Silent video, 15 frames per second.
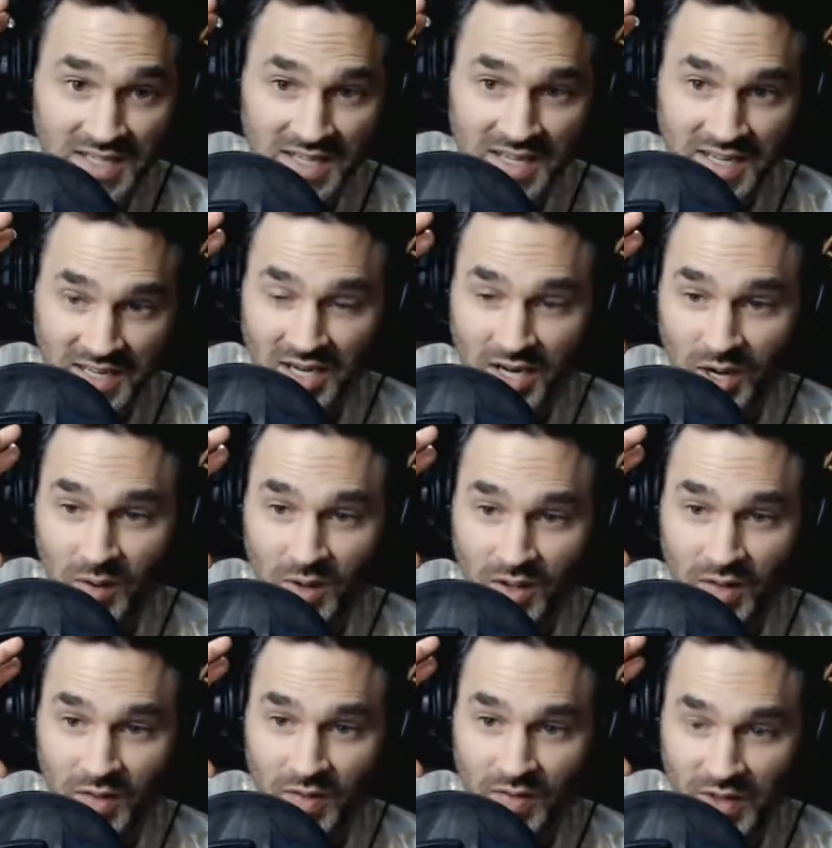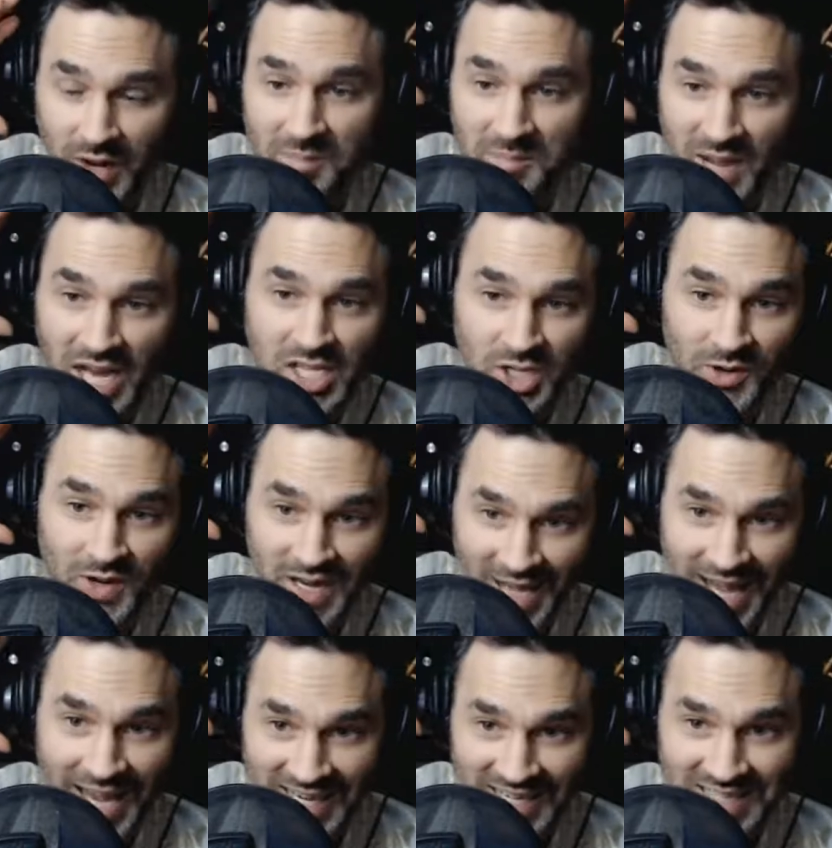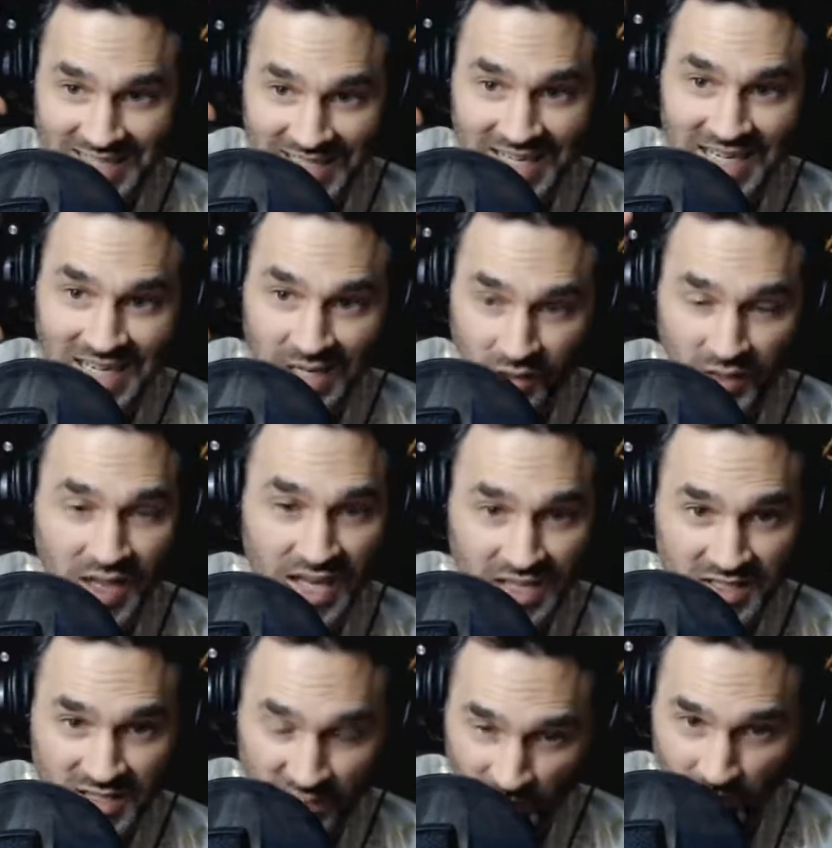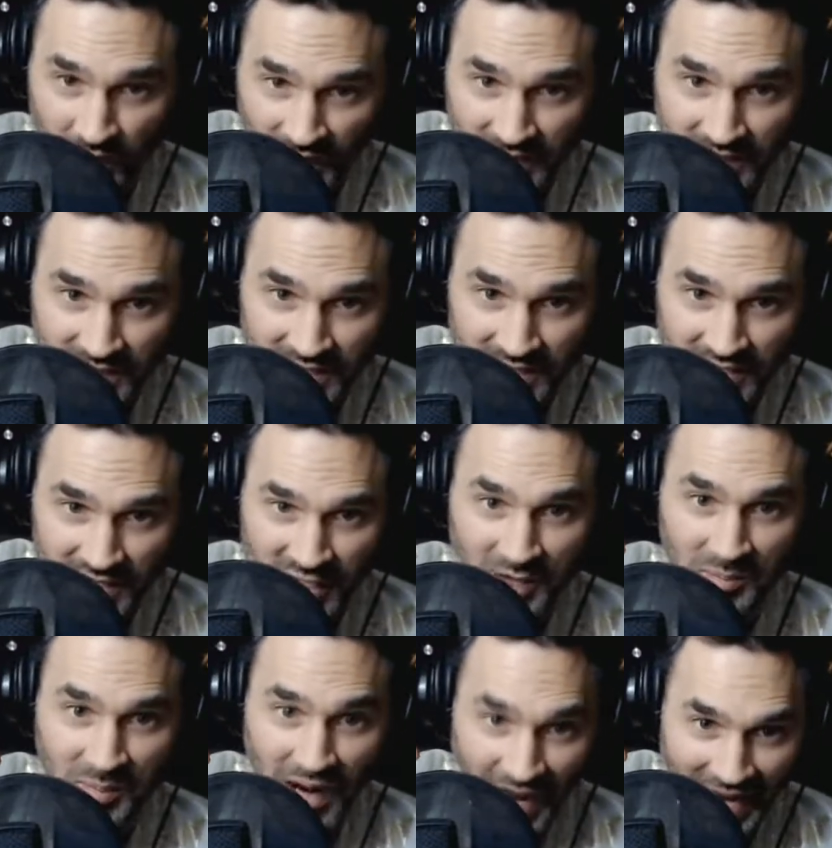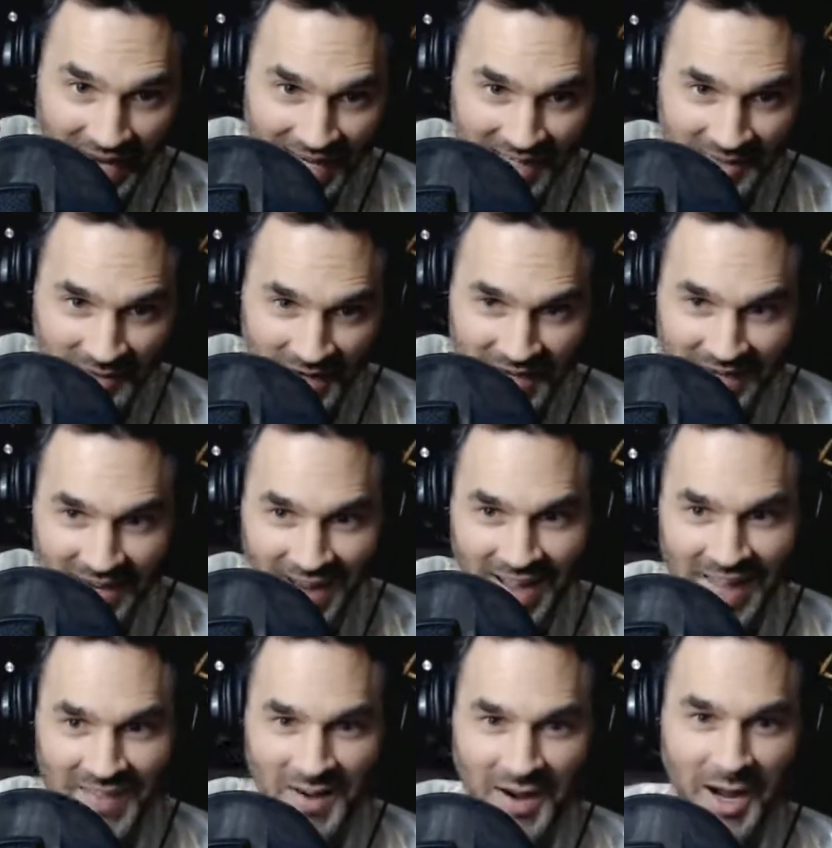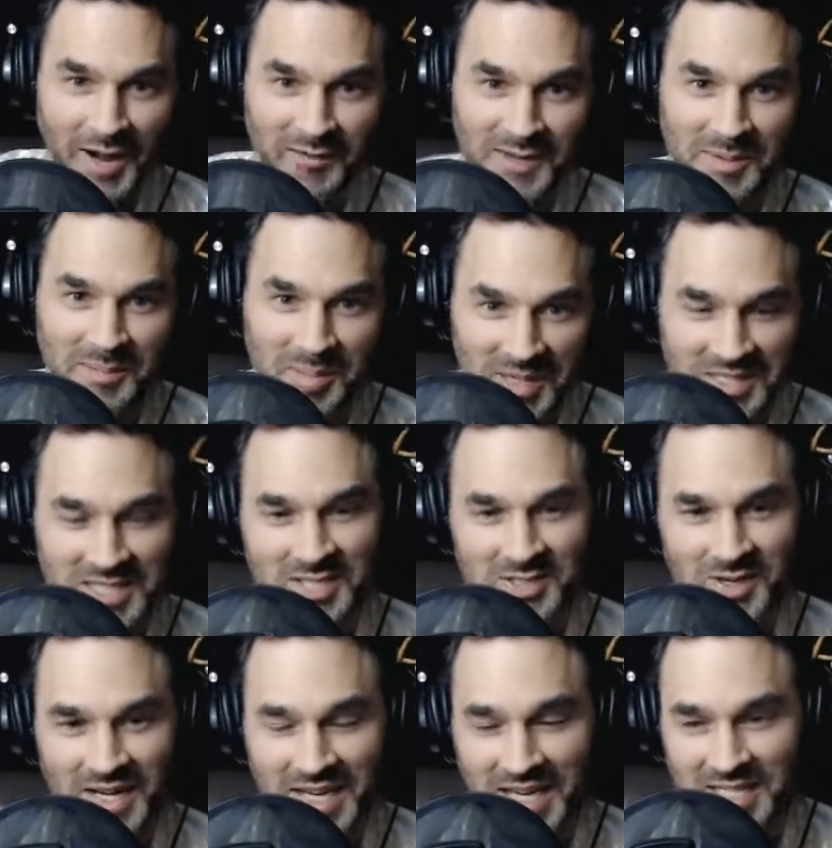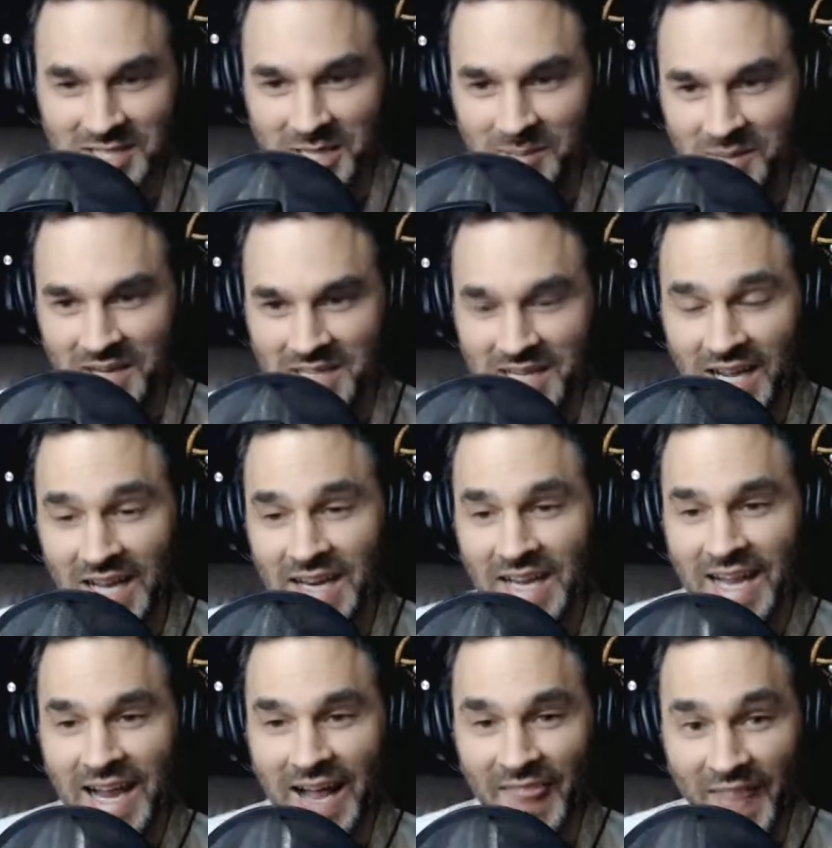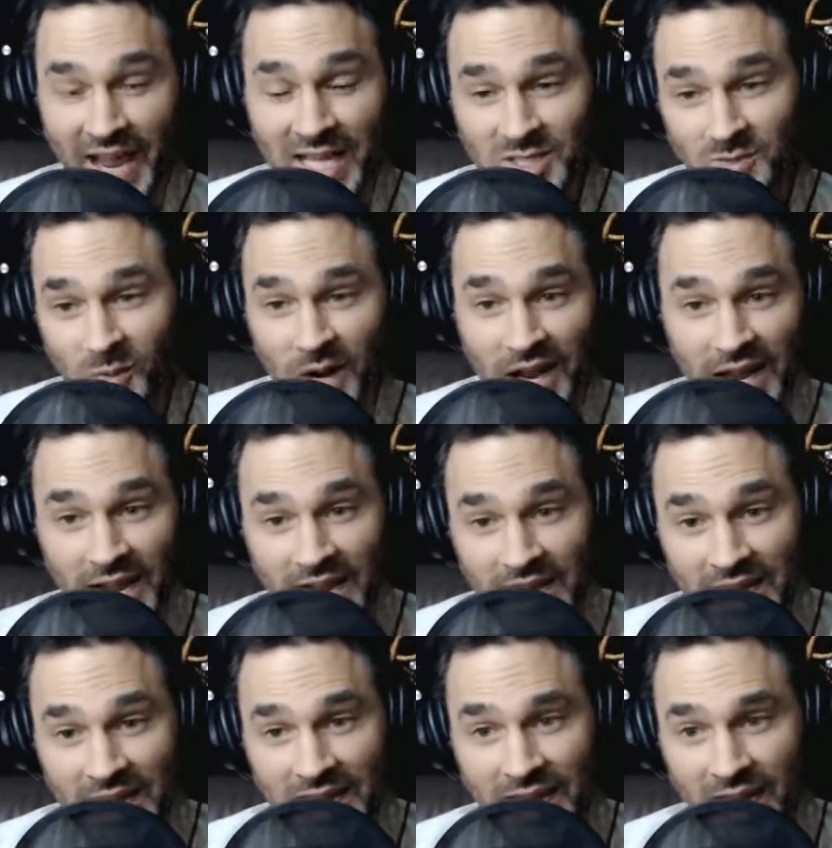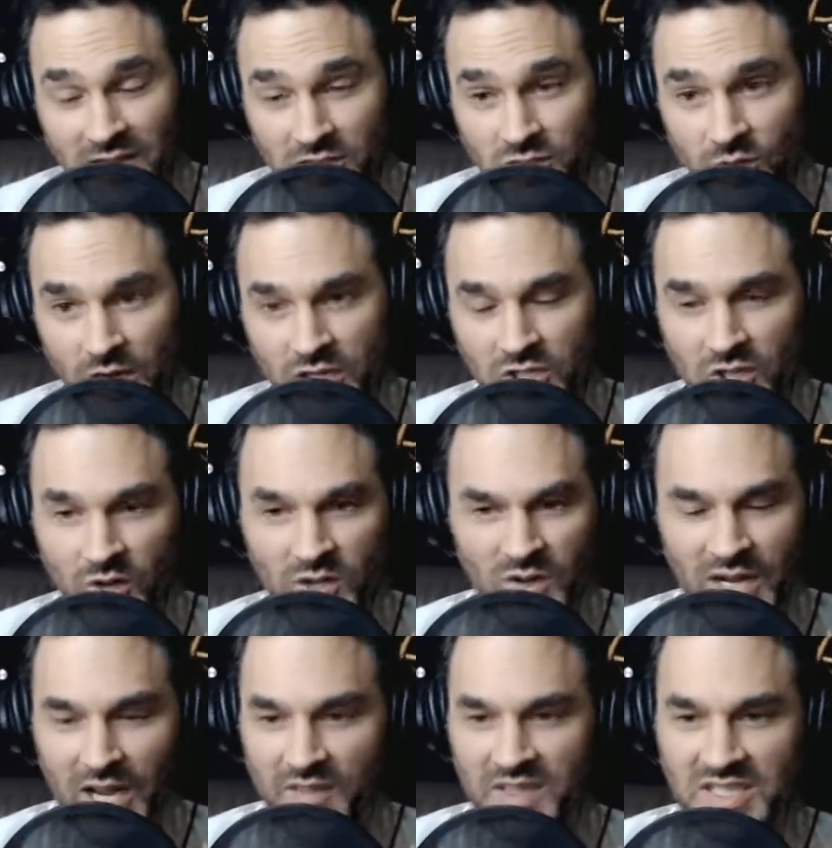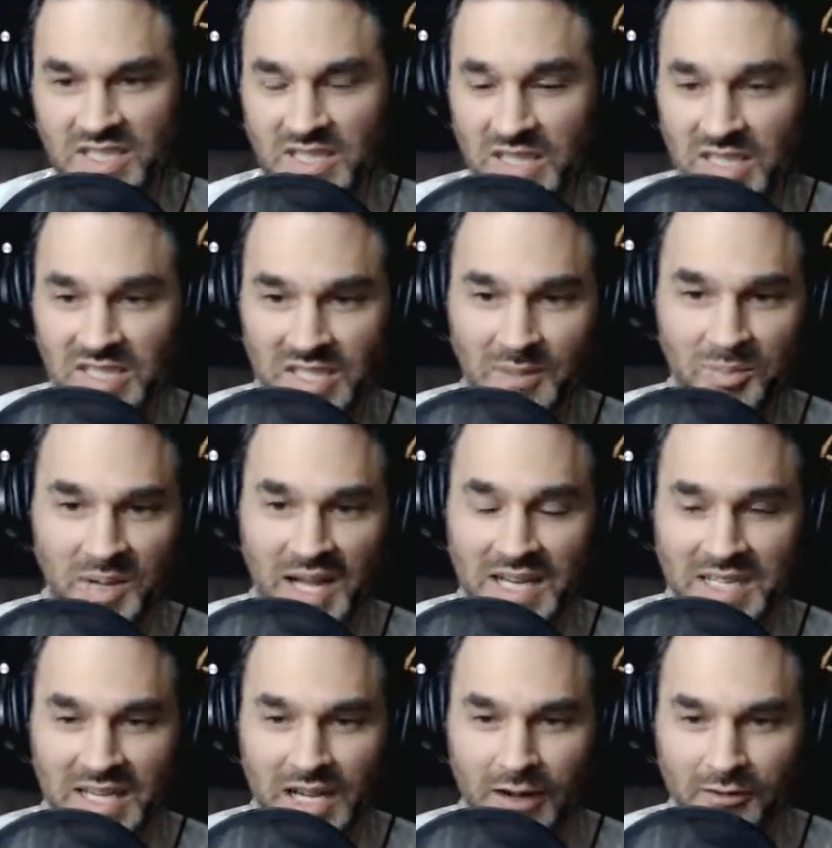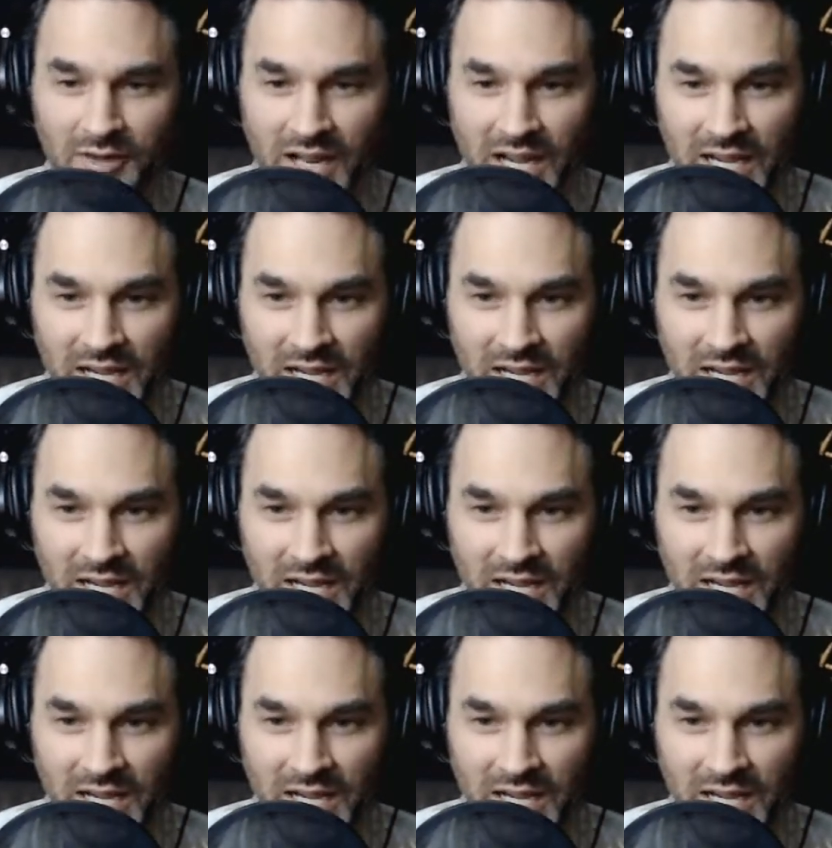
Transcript: you know they're measuring 18 things at once in their mind, right? They're awfully busy trying to get something done, and that's why I'm just trying to show you now the simple idea of like